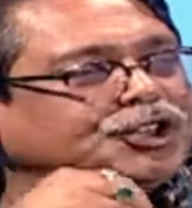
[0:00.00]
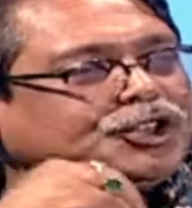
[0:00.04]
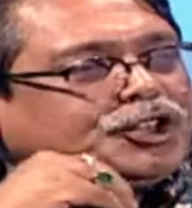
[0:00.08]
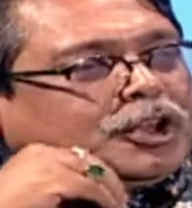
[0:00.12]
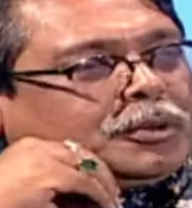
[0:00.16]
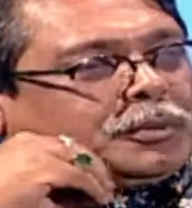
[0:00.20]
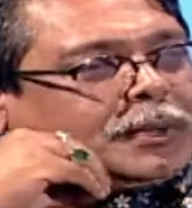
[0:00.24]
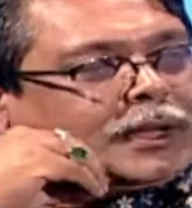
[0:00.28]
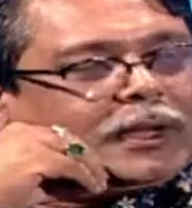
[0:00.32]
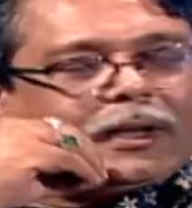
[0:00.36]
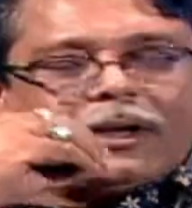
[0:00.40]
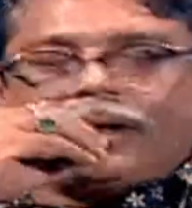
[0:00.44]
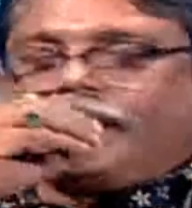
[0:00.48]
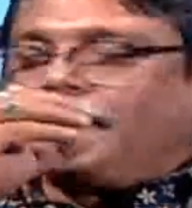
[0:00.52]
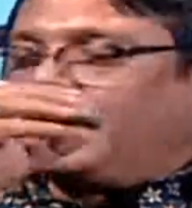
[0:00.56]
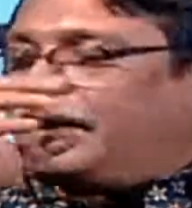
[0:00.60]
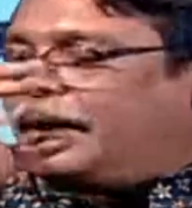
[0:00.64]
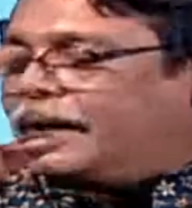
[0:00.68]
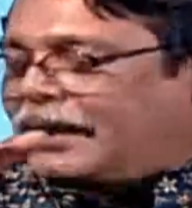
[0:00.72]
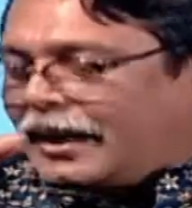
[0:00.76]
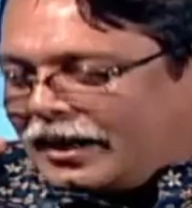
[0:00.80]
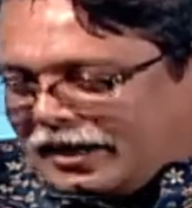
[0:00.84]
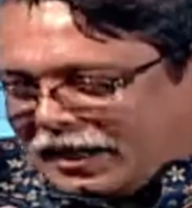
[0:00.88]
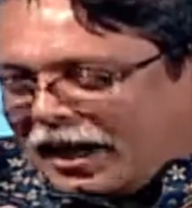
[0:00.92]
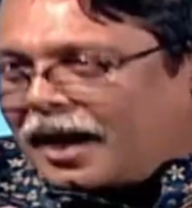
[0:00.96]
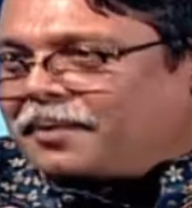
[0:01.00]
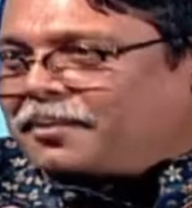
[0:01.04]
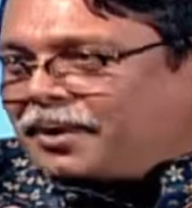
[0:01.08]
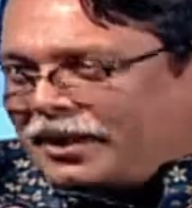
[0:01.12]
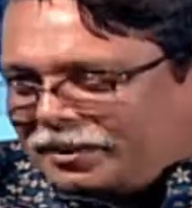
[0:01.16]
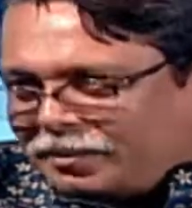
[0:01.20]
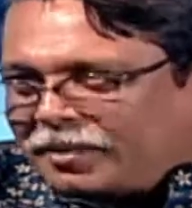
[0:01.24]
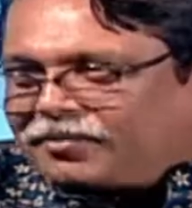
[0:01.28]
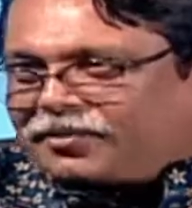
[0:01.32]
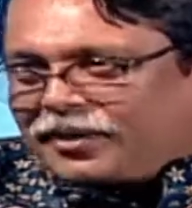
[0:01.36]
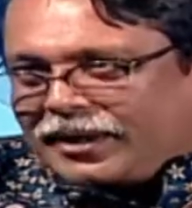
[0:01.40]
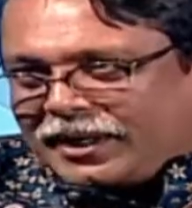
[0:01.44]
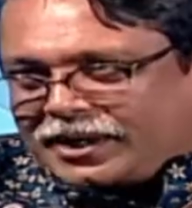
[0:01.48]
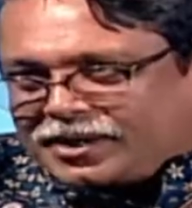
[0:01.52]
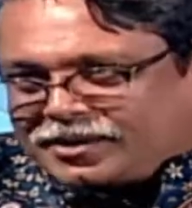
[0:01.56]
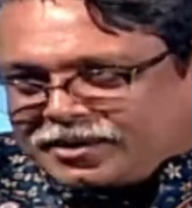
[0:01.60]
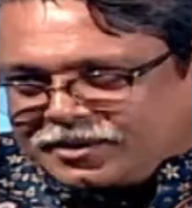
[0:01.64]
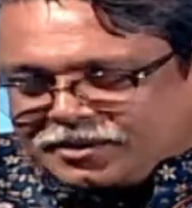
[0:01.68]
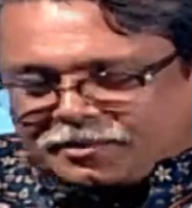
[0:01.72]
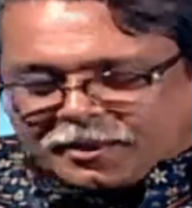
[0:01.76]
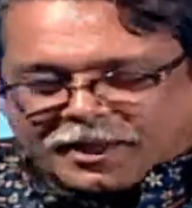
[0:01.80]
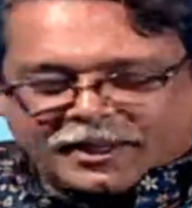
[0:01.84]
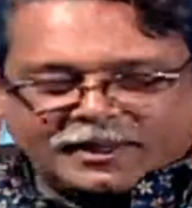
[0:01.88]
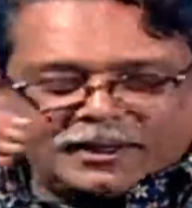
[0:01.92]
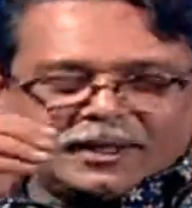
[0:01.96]
not be, I mean let me finish
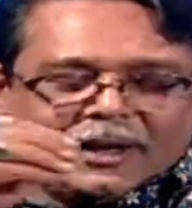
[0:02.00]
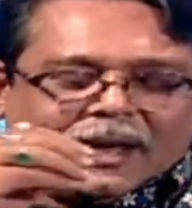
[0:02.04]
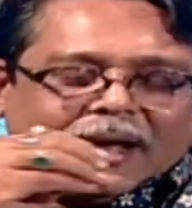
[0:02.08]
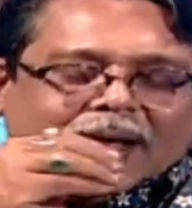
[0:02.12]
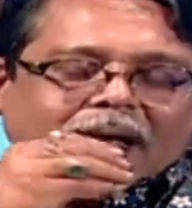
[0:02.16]
the matter